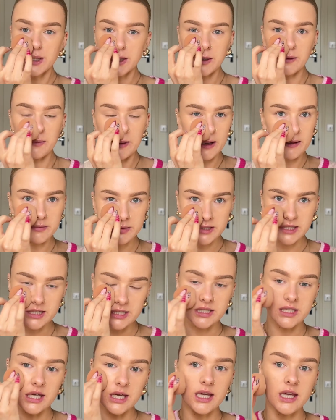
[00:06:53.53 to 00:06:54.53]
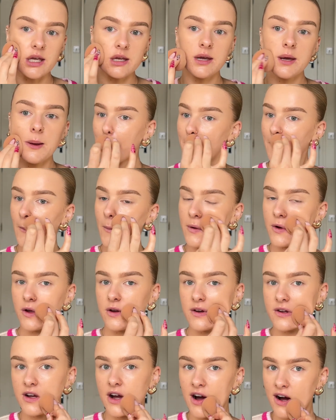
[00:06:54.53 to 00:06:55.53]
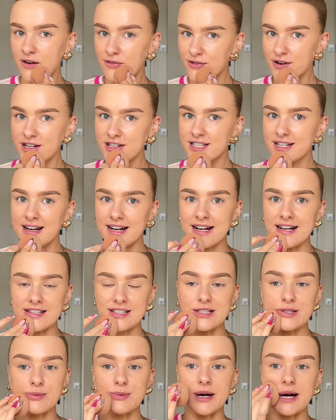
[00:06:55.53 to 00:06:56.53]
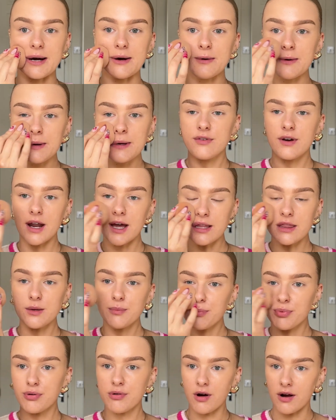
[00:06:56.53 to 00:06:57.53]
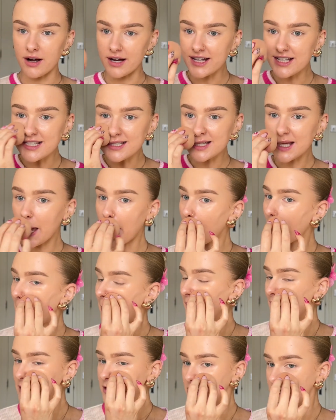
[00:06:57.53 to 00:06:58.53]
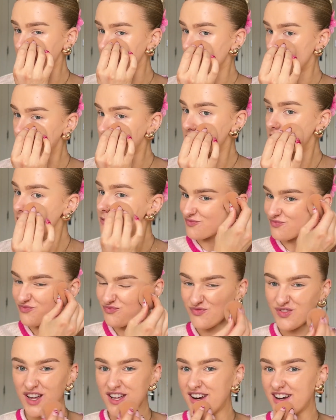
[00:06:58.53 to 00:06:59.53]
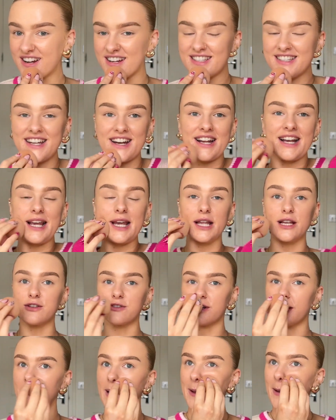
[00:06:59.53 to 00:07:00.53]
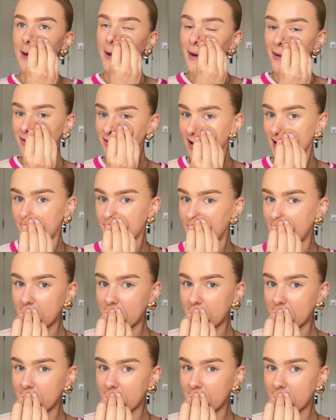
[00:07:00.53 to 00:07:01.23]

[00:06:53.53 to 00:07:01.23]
You'll be able to see what good coverage it has as well. For like the price, I just, like I said, I literally recommend